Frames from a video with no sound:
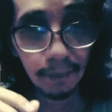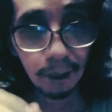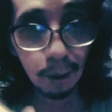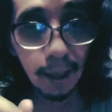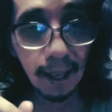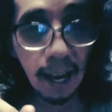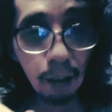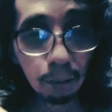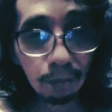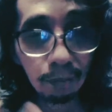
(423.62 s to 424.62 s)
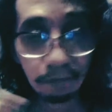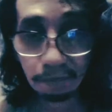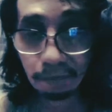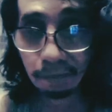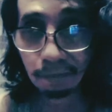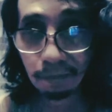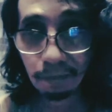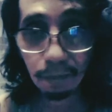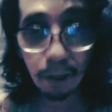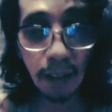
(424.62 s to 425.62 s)
So right now,
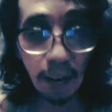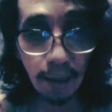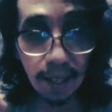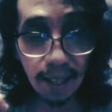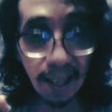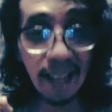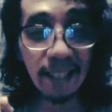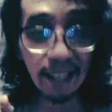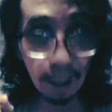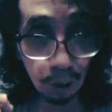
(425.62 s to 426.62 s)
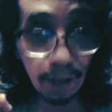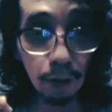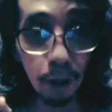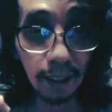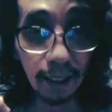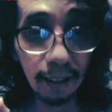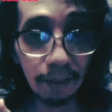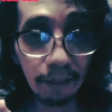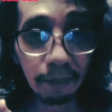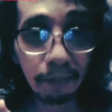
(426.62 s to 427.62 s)
the diaries is exclusive content.
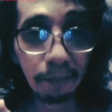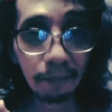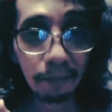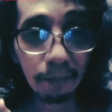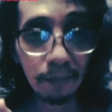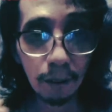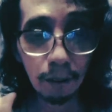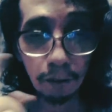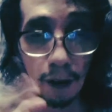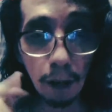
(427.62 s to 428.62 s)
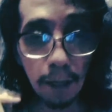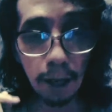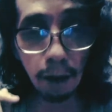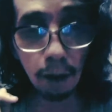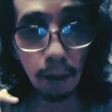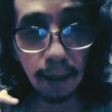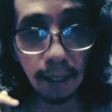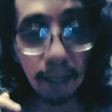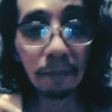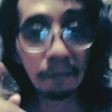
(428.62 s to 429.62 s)
If you follow me here on
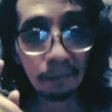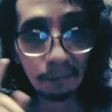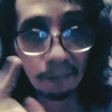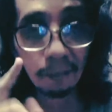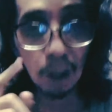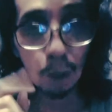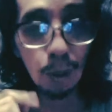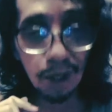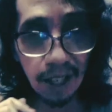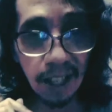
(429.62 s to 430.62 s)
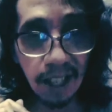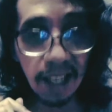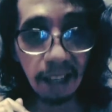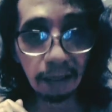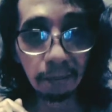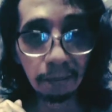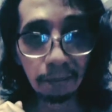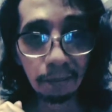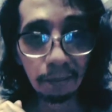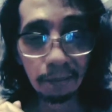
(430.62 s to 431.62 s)
Reddit, you will see this here.
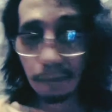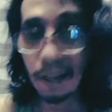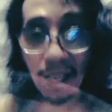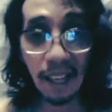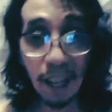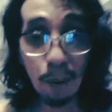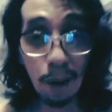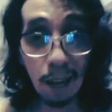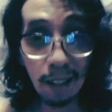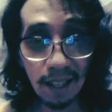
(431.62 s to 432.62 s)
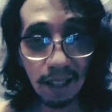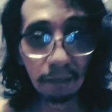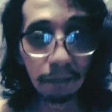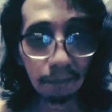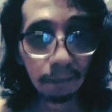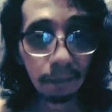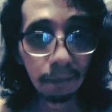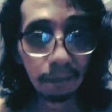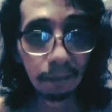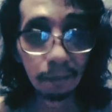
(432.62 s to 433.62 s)
Not anywhere else.
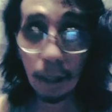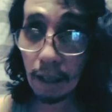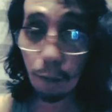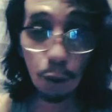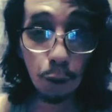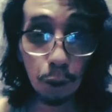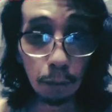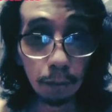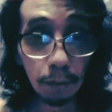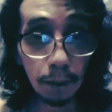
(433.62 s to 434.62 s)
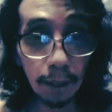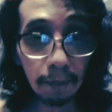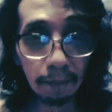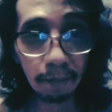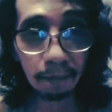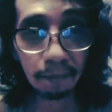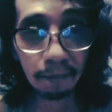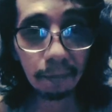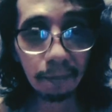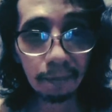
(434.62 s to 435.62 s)
Except for YouTube, alright?
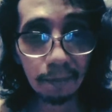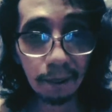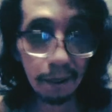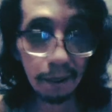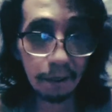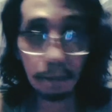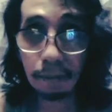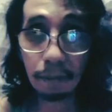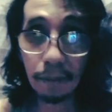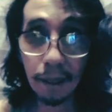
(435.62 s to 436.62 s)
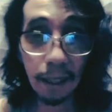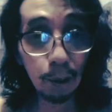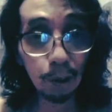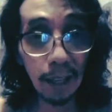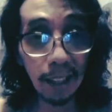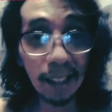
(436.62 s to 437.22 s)
Yeah. I gotta do that.